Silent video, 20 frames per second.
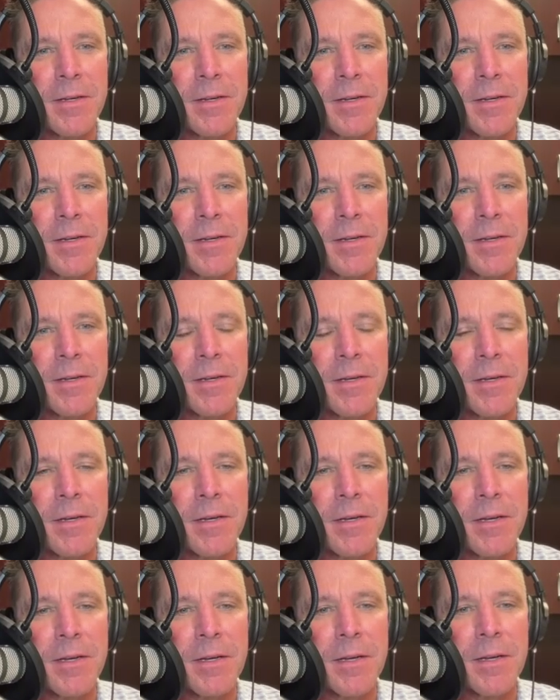talk to
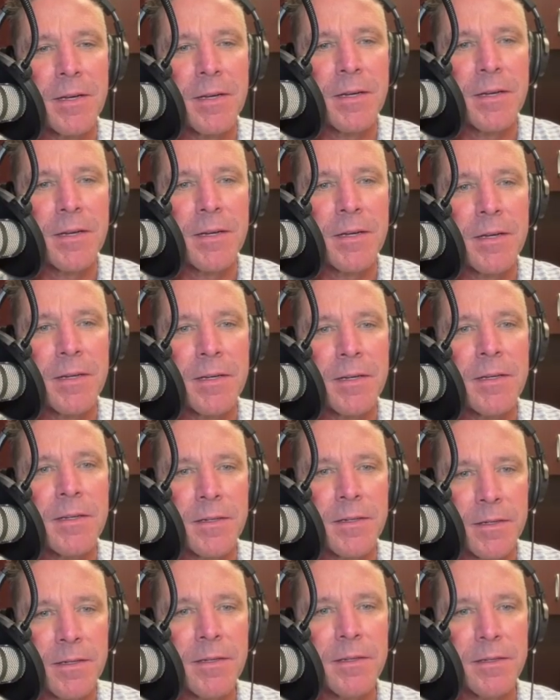other coaches is what it's
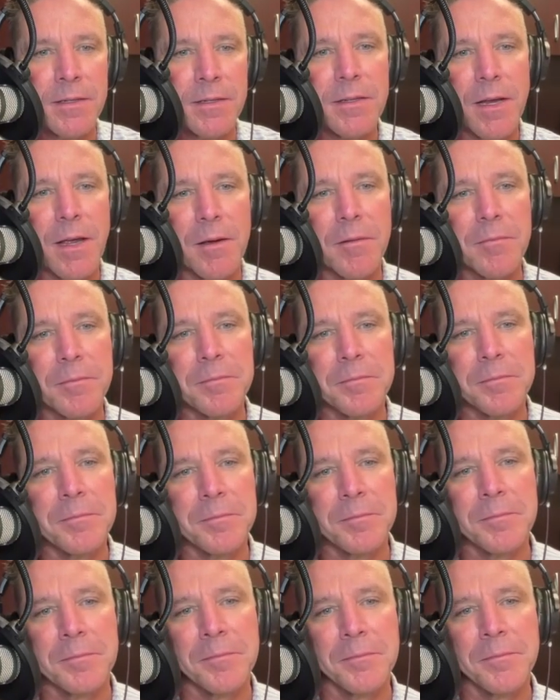all about,
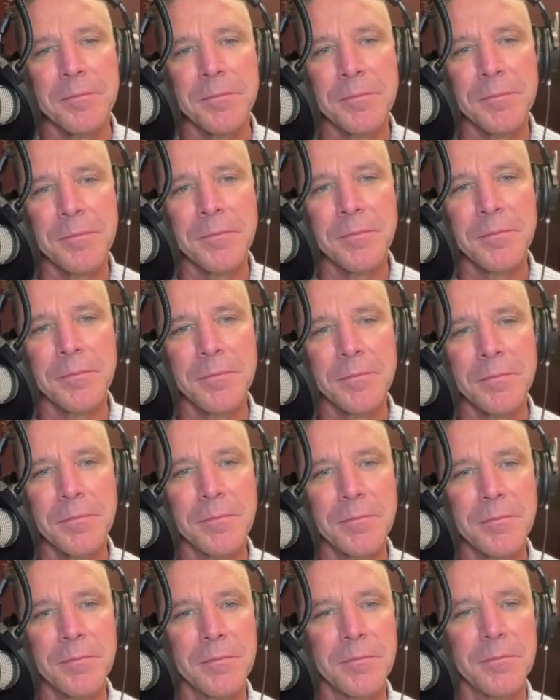and trying to,
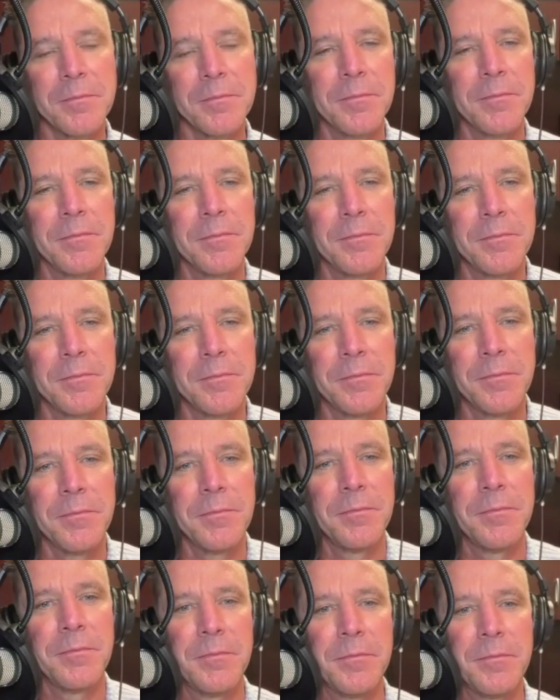
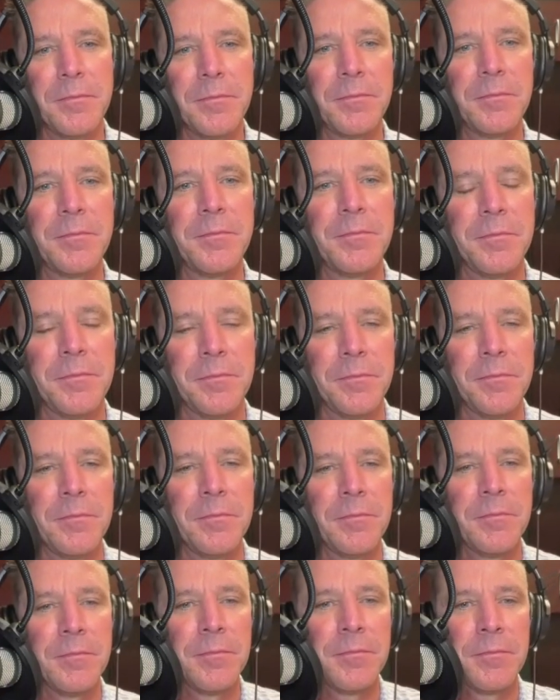help young
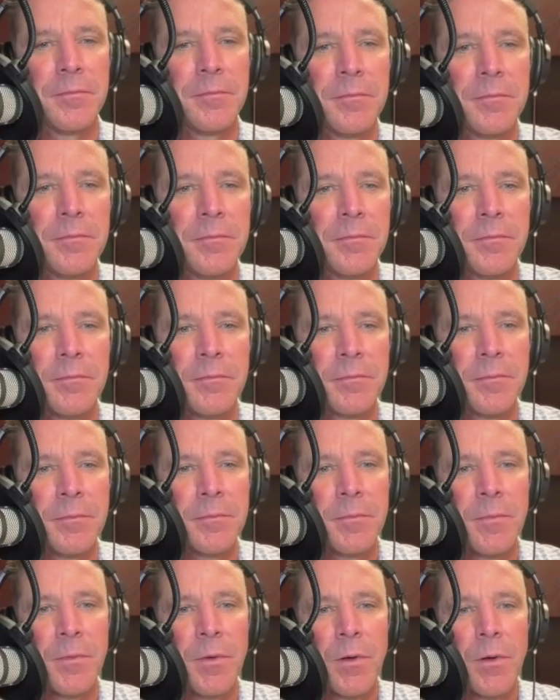men get better.
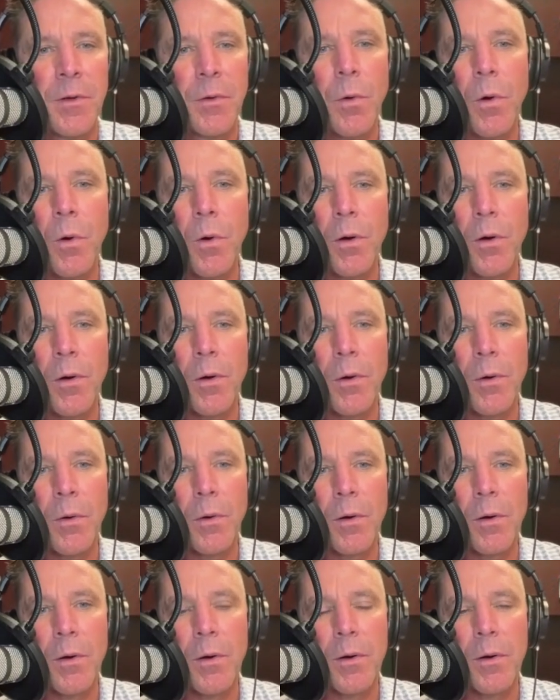So I'm
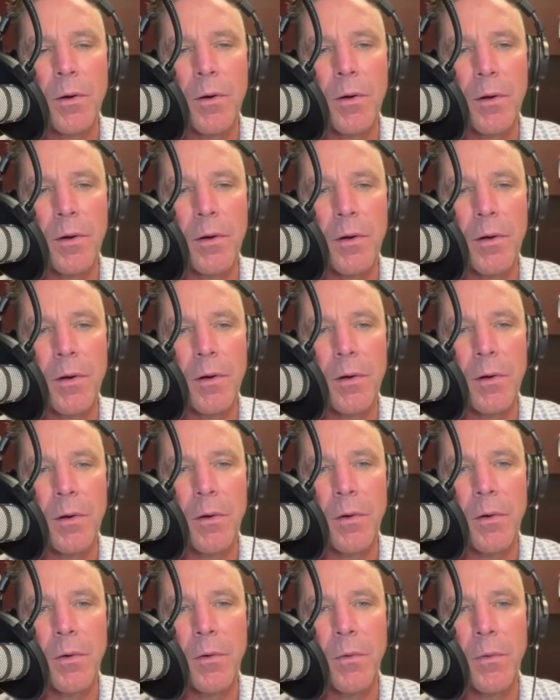excited about this year.
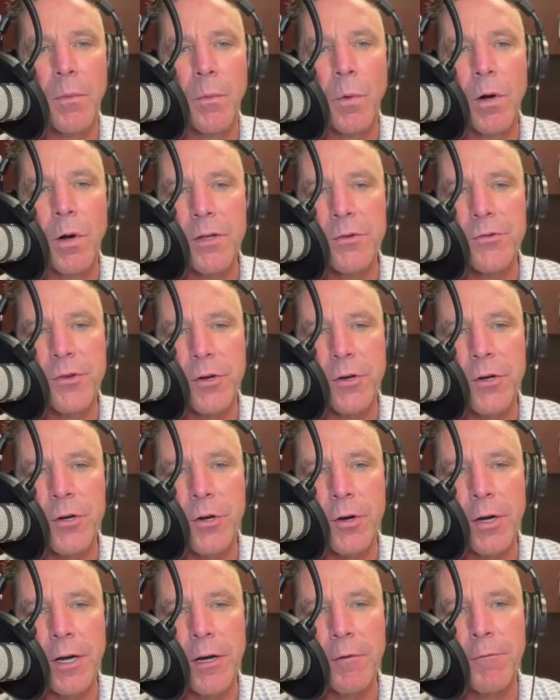What is your
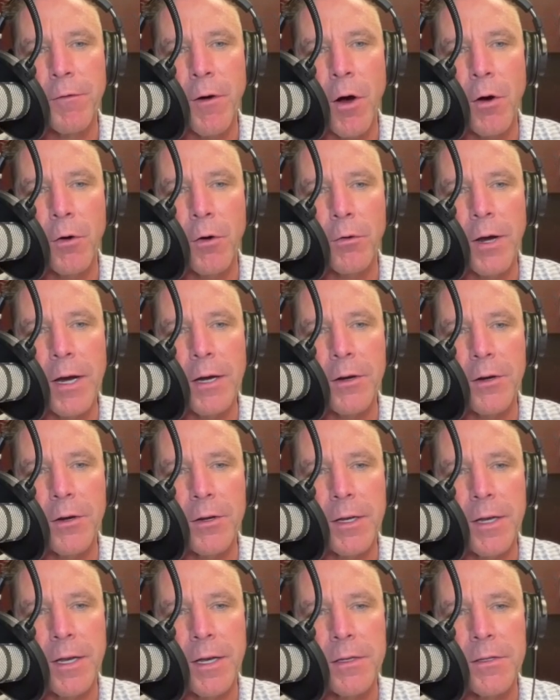career fall record
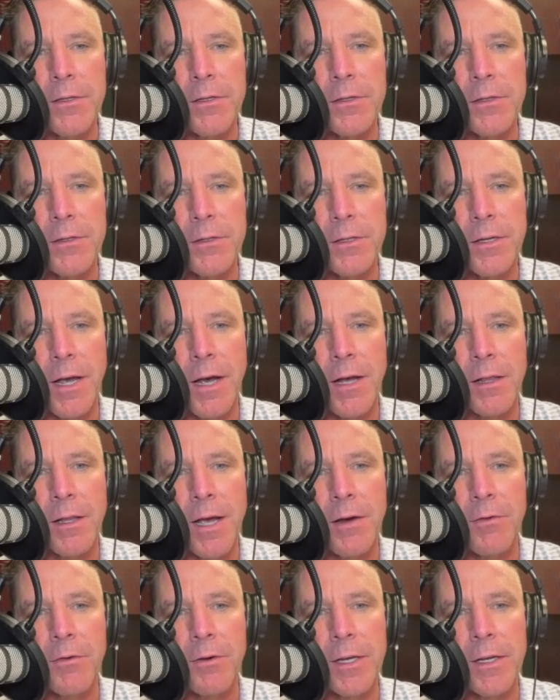against Scott
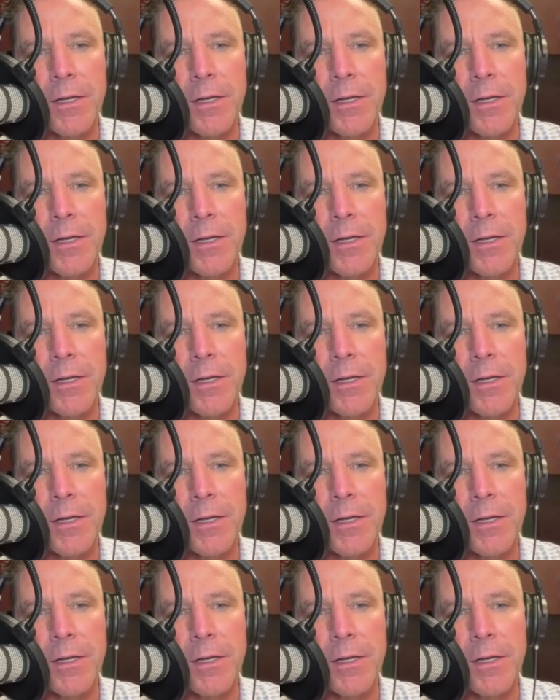Laverty?